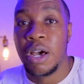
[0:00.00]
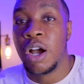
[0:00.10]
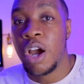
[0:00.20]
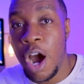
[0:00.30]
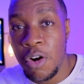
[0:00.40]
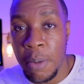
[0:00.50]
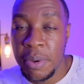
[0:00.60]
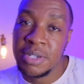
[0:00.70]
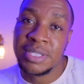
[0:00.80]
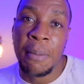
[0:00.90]
a car up
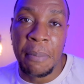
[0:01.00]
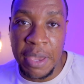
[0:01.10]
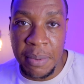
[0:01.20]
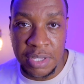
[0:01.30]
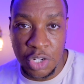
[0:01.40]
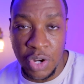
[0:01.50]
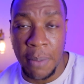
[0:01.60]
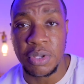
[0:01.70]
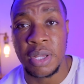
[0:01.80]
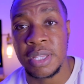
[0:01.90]
because their babies are
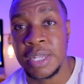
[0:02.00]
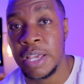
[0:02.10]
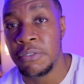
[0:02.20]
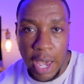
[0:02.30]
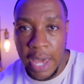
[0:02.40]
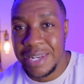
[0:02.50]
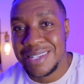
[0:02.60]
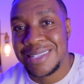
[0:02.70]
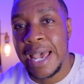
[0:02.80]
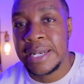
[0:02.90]
trapped underneath. And
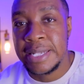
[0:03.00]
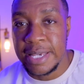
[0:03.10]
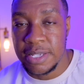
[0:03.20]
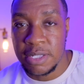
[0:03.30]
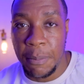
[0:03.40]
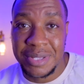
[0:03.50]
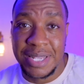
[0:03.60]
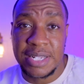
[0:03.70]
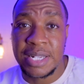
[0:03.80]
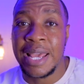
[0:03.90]
there's techniques to
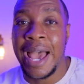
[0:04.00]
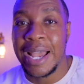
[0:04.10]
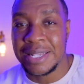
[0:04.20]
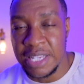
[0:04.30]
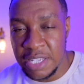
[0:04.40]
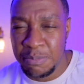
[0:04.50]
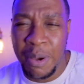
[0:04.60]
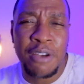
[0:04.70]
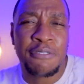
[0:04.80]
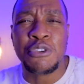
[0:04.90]
potentially hack this
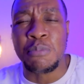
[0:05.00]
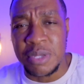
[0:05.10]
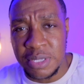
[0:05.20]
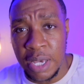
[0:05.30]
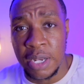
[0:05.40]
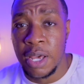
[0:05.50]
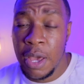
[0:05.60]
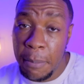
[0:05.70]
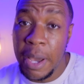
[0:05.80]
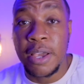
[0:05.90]
by a few %,
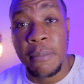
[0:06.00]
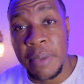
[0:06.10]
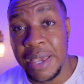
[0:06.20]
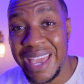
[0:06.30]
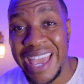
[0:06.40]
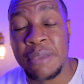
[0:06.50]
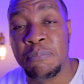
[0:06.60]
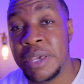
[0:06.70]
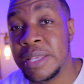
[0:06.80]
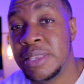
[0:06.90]
but it can make a
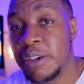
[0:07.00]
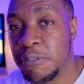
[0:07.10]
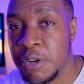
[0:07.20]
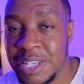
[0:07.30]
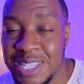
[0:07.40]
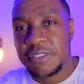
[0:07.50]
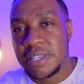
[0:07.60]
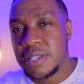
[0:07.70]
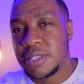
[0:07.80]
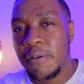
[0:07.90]
big difference. If
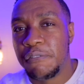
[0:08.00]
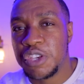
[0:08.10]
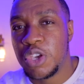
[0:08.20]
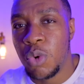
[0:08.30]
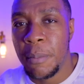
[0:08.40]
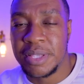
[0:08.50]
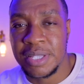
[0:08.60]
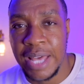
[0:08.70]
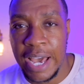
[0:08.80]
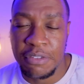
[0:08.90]
this is something you want me to
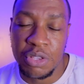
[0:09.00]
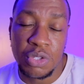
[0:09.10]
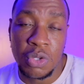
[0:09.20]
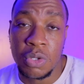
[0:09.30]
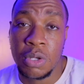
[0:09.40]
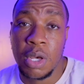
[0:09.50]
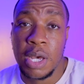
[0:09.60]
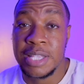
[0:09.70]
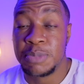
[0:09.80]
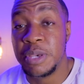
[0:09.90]
dive into
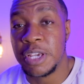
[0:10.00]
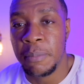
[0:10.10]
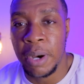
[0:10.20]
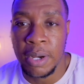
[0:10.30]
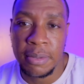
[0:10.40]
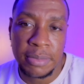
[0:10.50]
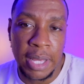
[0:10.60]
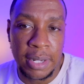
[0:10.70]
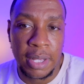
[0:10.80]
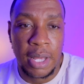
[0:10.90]
and speak about,
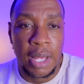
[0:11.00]
then